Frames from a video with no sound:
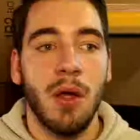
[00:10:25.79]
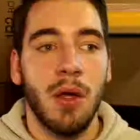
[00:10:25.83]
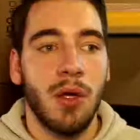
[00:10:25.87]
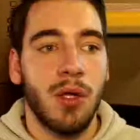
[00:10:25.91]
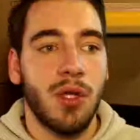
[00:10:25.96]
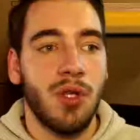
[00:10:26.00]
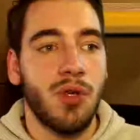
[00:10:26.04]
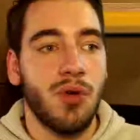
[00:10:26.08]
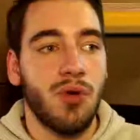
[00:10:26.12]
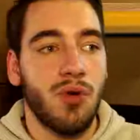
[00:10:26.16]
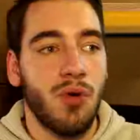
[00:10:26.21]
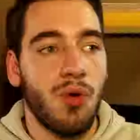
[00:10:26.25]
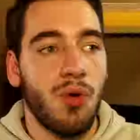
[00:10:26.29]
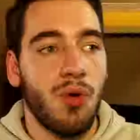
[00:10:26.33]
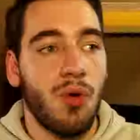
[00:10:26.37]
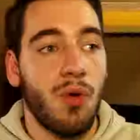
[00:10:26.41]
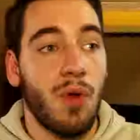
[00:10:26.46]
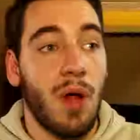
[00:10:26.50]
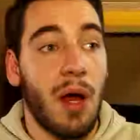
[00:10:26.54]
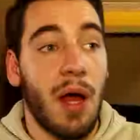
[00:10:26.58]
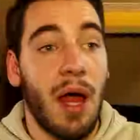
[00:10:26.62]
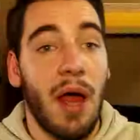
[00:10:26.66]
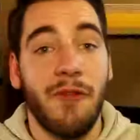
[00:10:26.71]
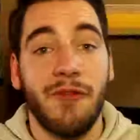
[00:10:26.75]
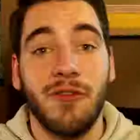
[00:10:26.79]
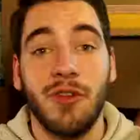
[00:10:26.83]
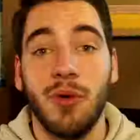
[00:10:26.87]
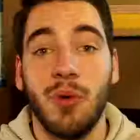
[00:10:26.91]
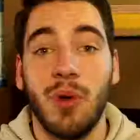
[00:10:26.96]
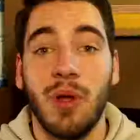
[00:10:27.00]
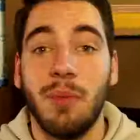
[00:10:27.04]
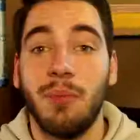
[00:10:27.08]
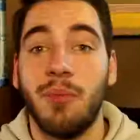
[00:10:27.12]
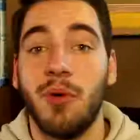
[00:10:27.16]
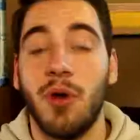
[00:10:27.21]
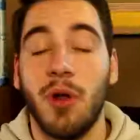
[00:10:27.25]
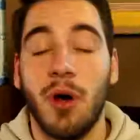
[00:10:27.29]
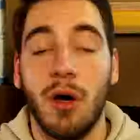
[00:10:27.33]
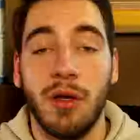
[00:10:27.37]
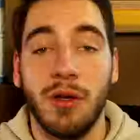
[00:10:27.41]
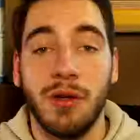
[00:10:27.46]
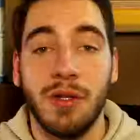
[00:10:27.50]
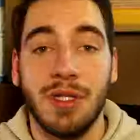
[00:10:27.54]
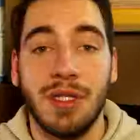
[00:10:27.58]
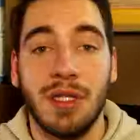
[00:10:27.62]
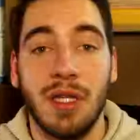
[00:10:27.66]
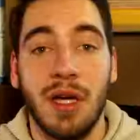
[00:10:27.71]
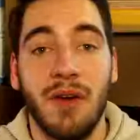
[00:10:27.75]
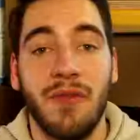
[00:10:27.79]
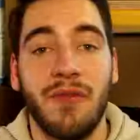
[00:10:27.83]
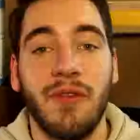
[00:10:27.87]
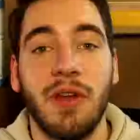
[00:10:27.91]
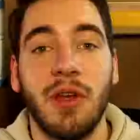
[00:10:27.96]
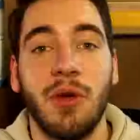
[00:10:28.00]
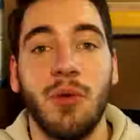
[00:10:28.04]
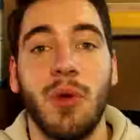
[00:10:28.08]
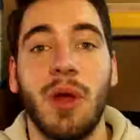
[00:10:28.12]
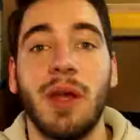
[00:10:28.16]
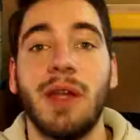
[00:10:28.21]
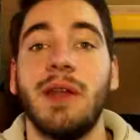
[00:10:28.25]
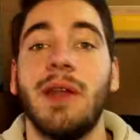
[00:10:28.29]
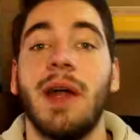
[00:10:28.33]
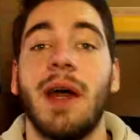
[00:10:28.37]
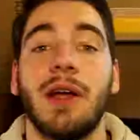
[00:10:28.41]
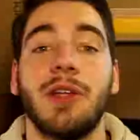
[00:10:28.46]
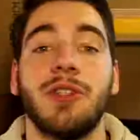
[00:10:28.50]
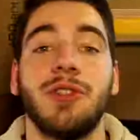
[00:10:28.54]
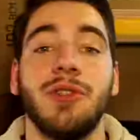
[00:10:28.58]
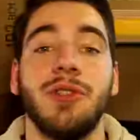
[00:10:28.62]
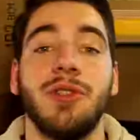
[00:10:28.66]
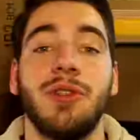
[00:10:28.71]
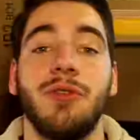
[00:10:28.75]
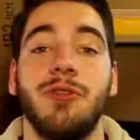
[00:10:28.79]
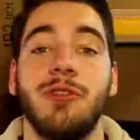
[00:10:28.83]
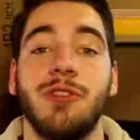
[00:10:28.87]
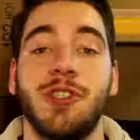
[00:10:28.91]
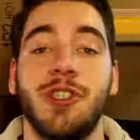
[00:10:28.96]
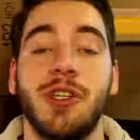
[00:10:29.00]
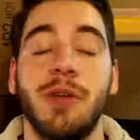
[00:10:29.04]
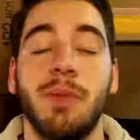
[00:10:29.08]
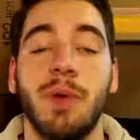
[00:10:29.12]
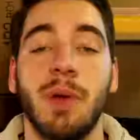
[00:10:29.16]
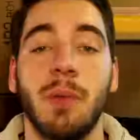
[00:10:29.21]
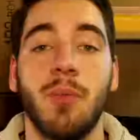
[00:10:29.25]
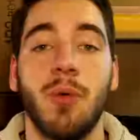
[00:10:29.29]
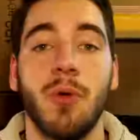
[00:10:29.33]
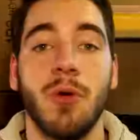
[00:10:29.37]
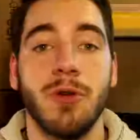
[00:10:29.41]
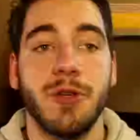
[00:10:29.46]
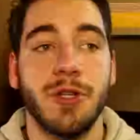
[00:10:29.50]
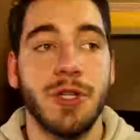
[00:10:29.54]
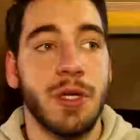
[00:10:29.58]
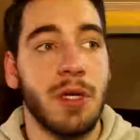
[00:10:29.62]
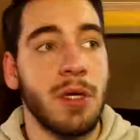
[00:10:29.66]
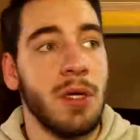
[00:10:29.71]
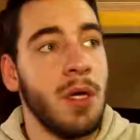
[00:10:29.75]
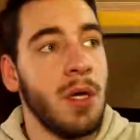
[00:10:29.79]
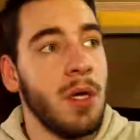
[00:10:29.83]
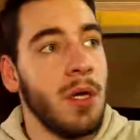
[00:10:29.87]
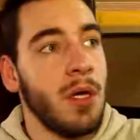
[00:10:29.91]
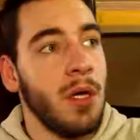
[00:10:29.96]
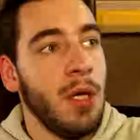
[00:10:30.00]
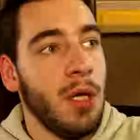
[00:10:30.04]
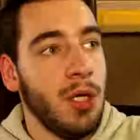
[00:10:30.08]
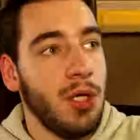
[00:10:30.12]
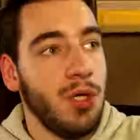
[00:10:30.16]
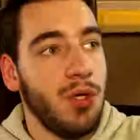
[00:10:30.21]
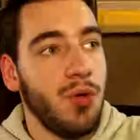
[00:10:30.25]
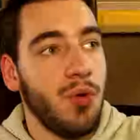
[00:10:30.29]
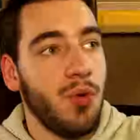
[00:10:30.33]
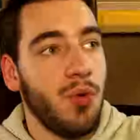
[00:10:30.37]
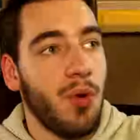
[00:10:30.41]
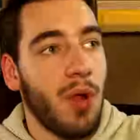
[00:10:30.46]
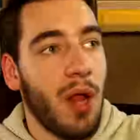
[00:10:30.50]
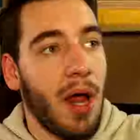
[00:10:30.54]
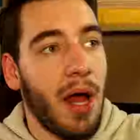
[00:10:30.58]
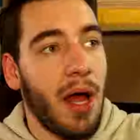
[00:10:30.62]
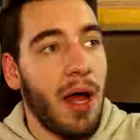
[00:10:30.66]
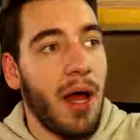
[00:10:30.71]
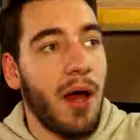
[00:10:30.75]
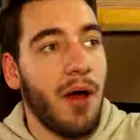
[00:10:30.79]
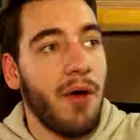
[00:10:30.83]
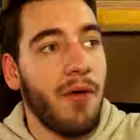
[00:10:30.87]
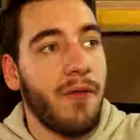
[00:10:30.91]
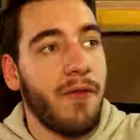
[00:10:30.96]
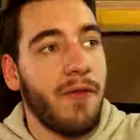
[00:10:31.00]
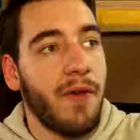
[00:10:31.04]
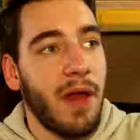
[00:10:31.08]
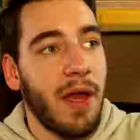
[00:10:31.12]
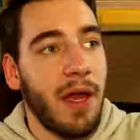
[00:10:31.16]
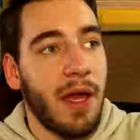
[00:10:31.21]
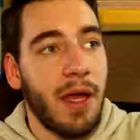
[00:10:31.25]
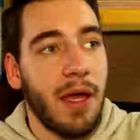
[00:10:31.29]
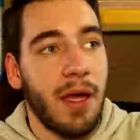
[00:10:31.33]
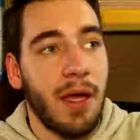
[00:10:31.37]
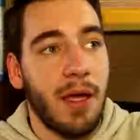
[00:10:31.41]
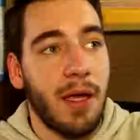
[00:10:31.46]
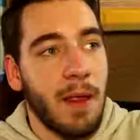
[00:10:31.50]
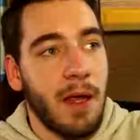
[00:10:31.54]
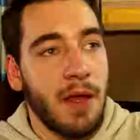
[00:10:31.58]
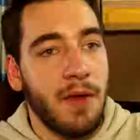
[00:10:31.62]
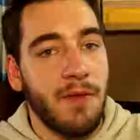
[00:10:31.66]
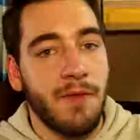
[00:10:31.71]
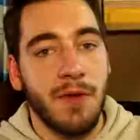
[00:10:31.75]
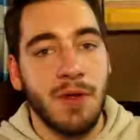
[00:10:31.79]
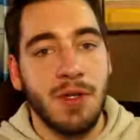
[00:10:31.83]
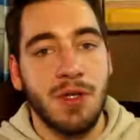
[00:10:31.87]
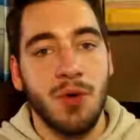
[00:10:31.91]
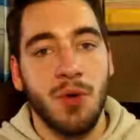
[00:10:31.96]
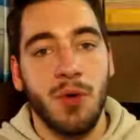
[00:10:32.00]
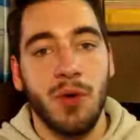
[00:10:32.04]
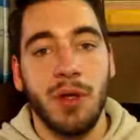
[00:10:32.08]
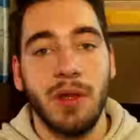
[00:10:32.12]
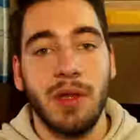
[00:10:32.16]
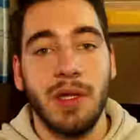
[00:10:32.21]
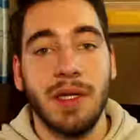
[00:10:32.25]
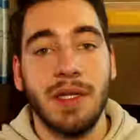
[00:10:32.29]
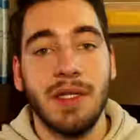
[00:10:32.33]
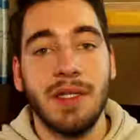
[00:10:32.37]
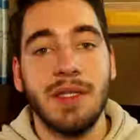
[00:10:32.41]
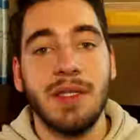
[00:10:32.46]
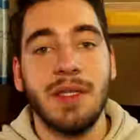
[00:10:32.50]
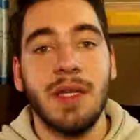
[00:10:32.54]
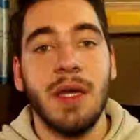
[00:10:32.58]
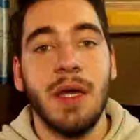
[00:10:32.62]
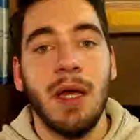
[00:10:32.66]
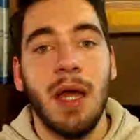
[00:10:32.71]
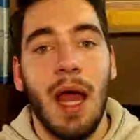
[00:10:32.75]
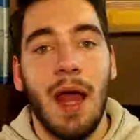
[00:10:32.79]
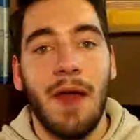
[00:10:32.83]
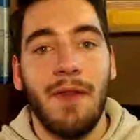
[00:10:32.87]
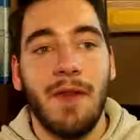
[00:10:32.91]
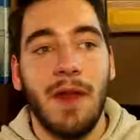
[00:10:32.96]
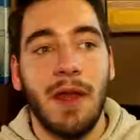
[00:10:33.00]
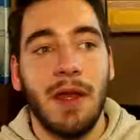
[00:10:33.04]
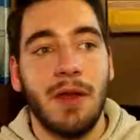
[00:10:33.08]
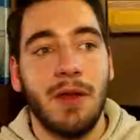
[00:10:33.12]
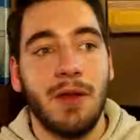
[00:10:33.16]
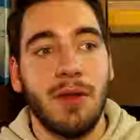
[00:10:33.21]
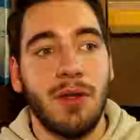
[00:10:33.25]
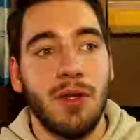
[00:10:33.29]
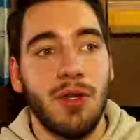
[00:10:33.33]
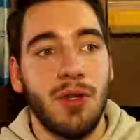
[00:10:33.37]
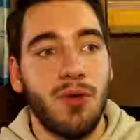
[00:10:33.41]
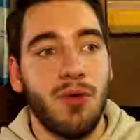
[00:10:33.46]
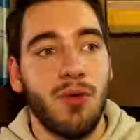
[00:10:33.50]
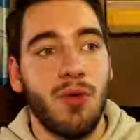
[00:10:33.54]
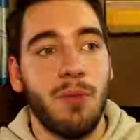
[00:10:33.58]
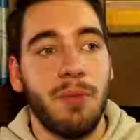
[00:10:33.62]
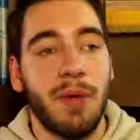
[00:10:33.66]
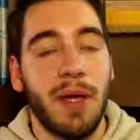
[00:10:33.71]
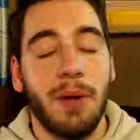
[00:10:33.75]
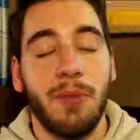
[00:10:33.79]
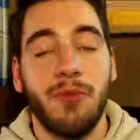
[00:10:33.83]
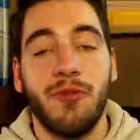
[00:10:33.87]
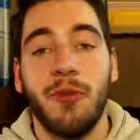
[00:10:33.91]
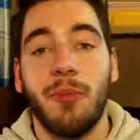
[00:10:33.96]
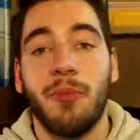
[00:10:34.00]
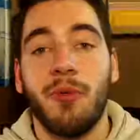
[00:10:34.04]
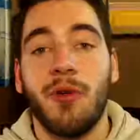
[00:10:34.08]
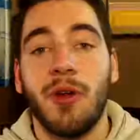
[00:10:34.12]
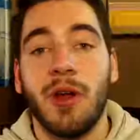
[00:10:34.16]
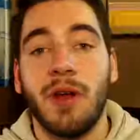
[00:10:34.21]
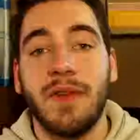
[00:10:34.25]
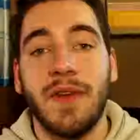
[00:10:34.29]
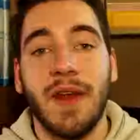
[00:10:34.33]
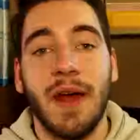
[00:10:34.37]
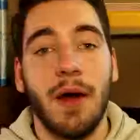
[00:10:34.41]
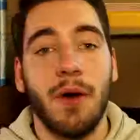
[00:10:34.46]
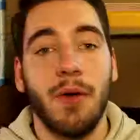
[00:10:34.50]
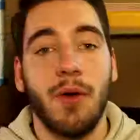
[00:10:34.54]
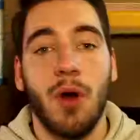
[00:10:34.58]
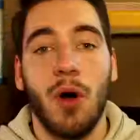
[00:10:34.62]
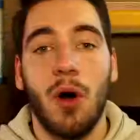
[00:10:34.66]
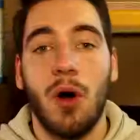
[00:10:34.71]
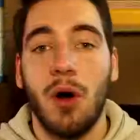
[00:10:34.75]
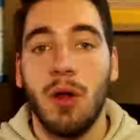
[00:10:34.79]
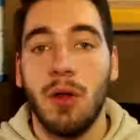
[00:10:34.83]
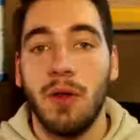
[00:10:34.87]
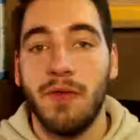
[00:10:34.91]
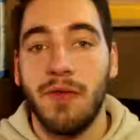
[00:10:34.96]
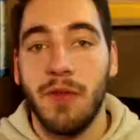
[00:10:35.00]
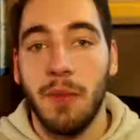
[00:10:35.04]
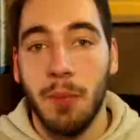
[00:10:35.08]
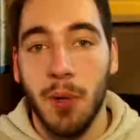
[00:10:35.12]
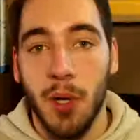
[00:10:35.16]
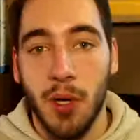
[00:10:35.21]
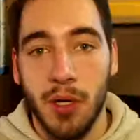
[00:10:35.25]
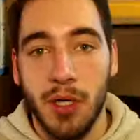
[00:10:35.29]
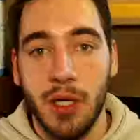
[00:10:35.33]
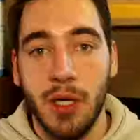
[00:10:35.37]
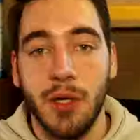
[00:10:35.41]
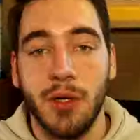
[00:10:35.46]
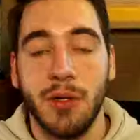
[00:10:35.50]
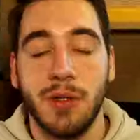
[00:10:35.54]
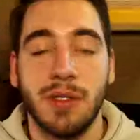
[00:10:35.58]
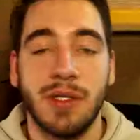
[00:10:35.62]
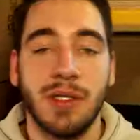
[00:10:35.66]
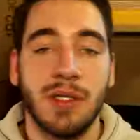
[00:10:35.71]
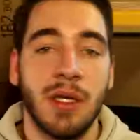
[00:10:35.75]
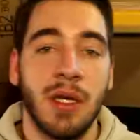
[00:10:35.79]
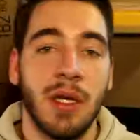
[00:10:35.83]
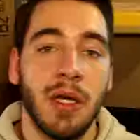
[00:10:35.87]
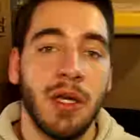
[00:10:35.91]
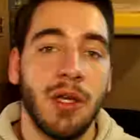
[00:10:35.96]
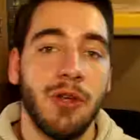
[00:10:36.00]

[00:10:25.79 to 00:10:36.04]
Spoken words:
You'll, after you input all your stuff and you're ready to actually do the shipping portion, you will have a inventory list, and then you will be able to print out all of the barcodes.